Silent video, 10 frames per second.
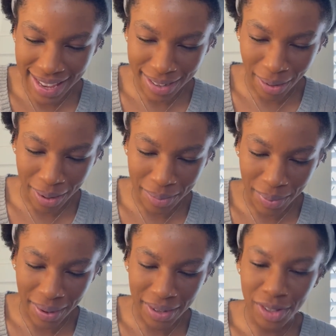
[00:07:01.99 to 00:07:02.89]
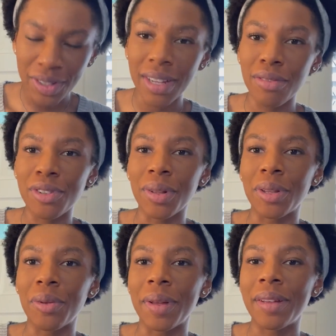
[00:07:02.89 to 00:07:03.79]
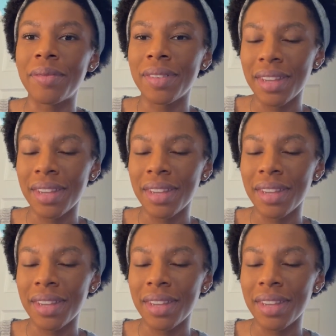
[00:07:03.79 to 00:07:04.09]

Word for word: it on, but I just kind of do a little bit.